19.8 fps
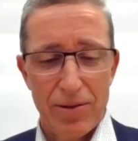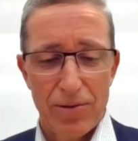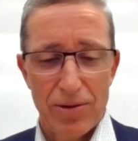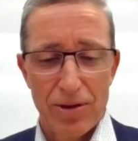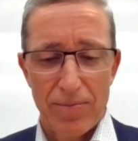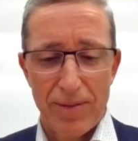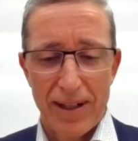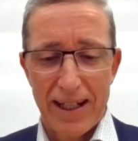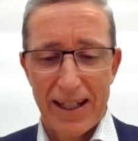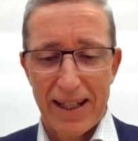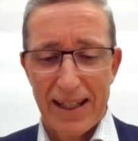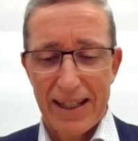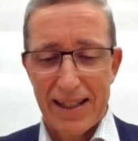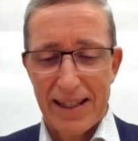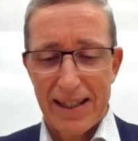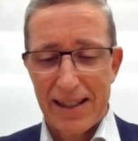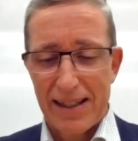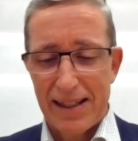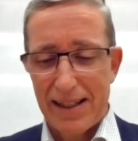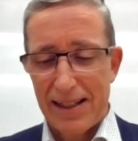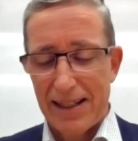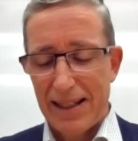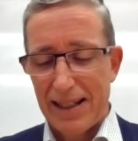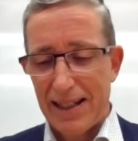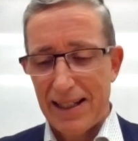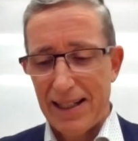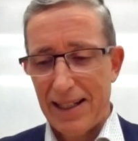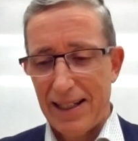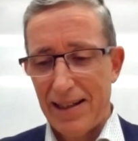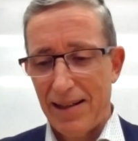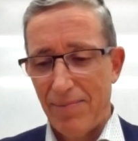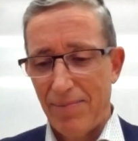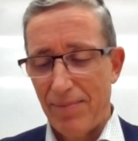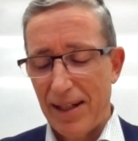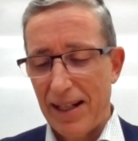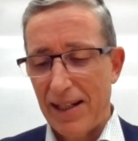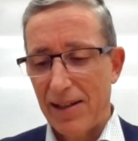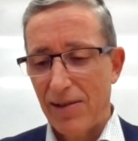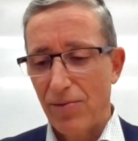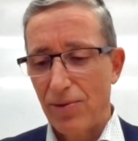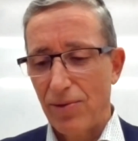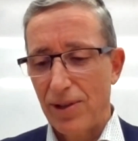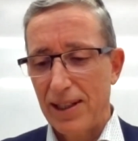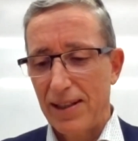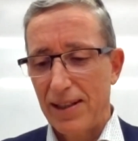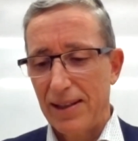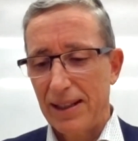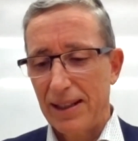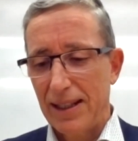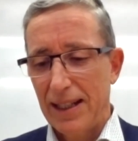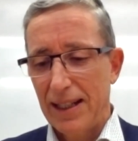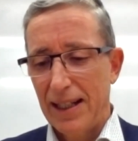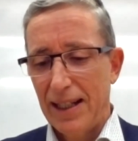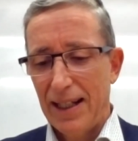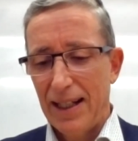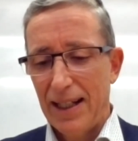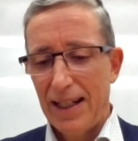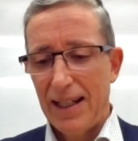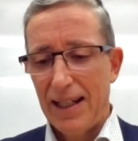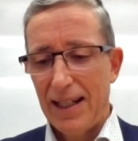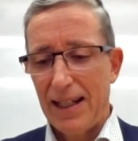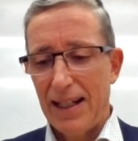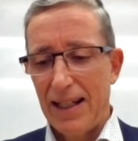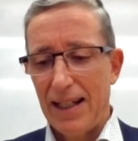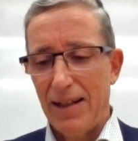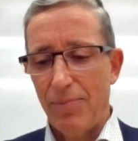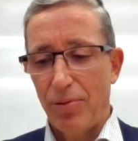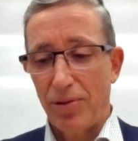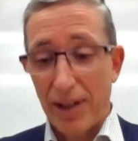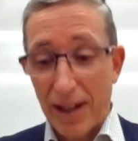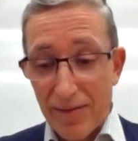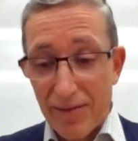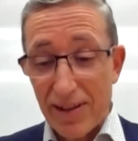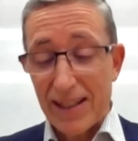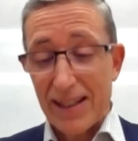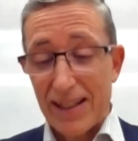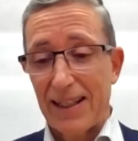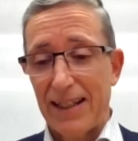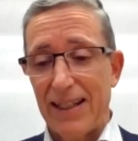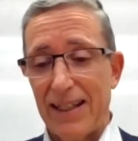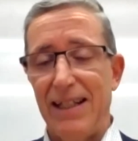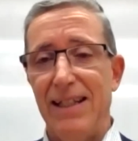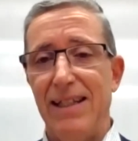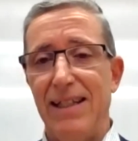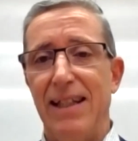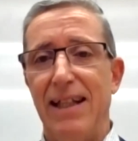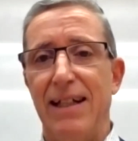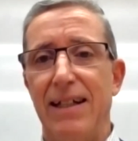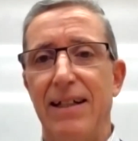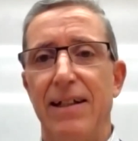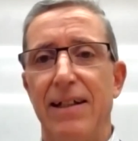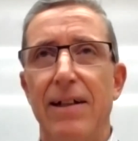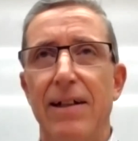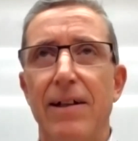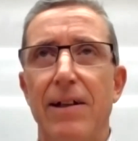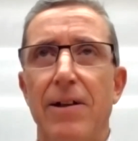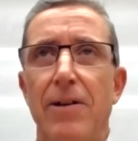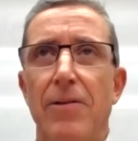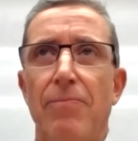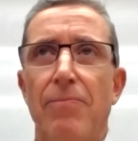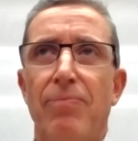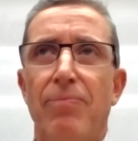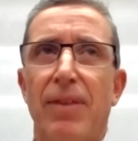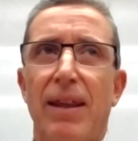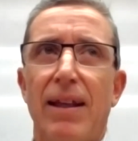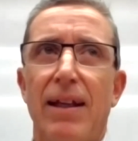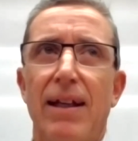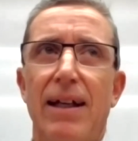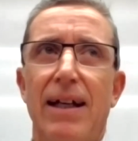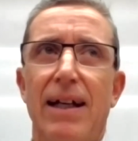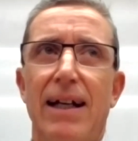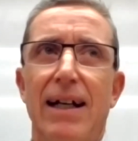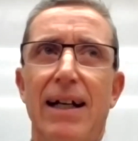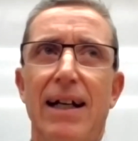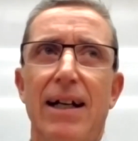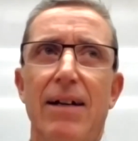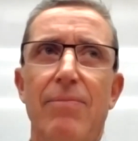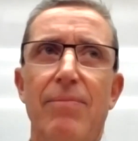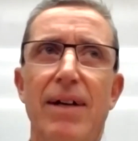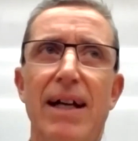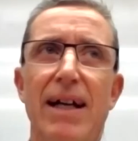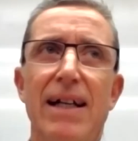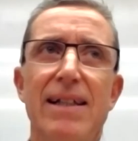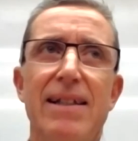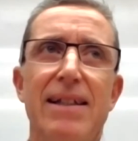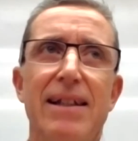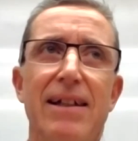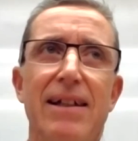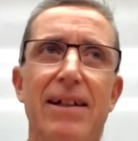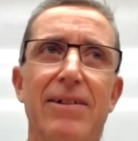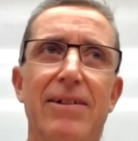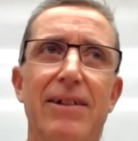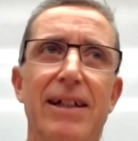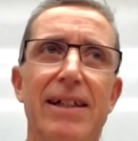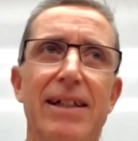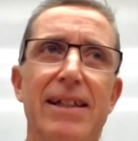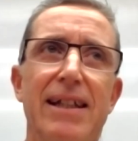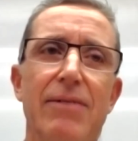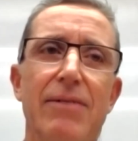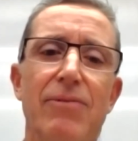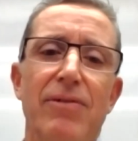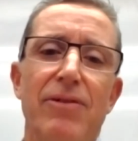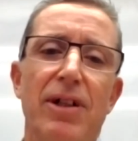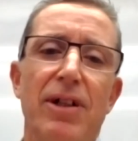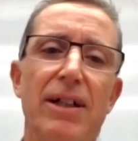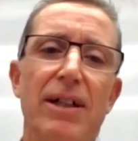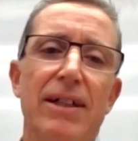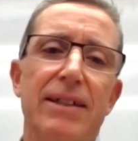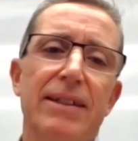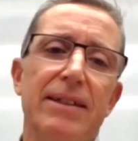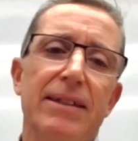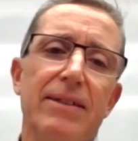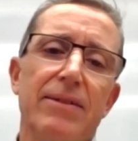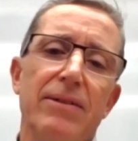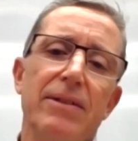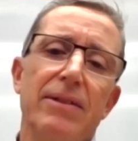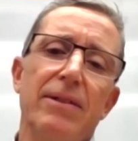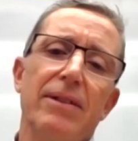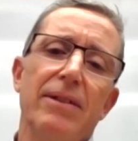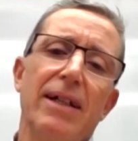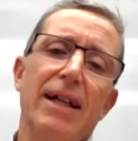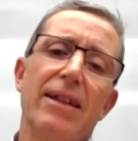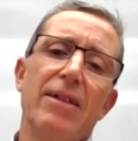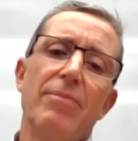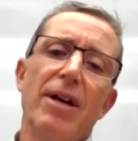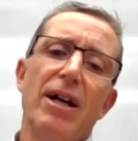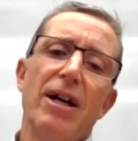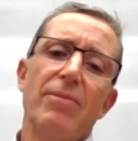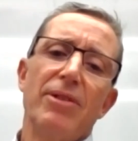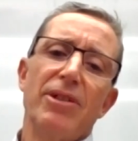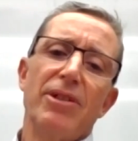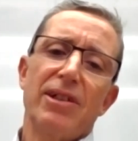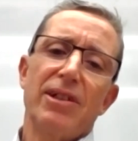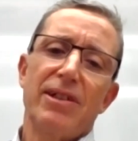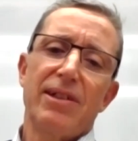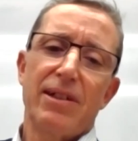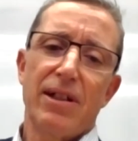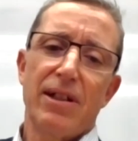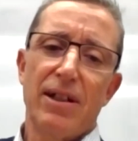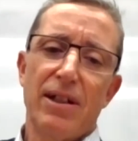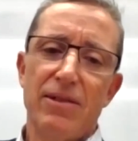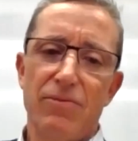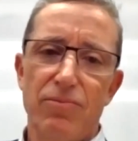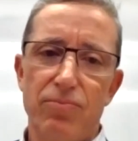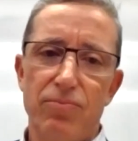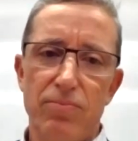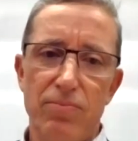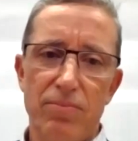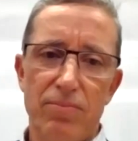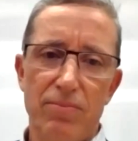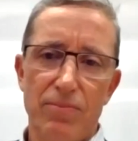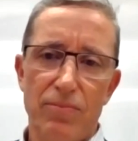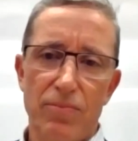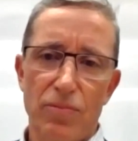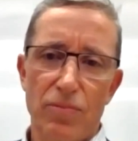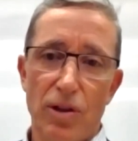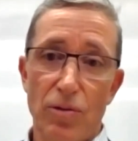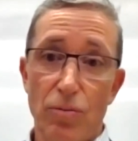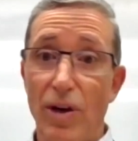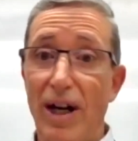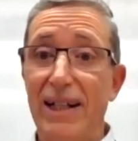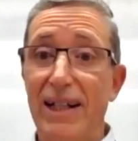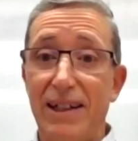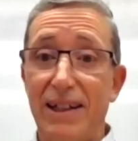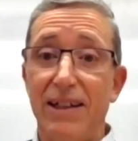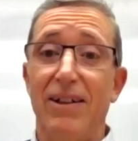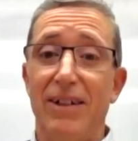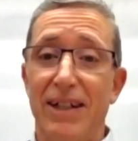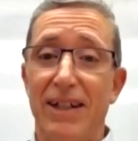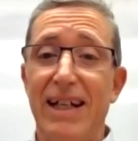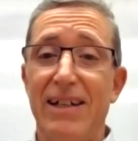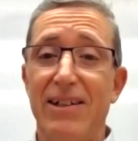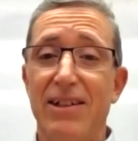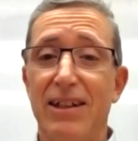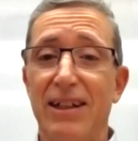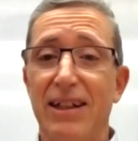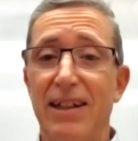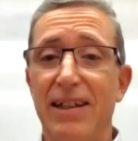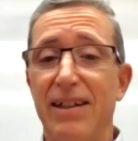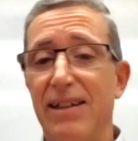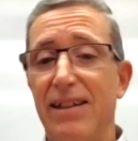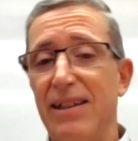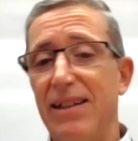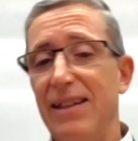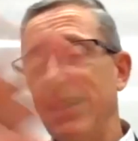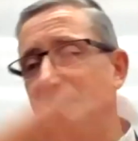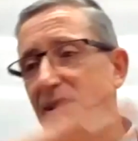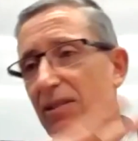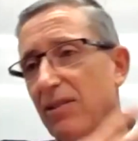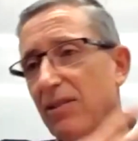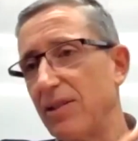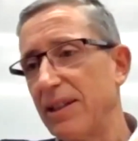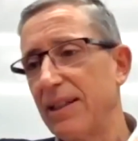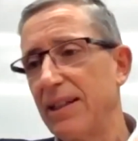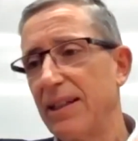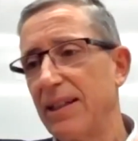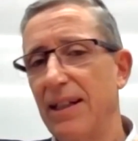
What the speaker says: talked about this as well previously, is that as Irene said, we've got at the moment just kind of, one client actually that said, look,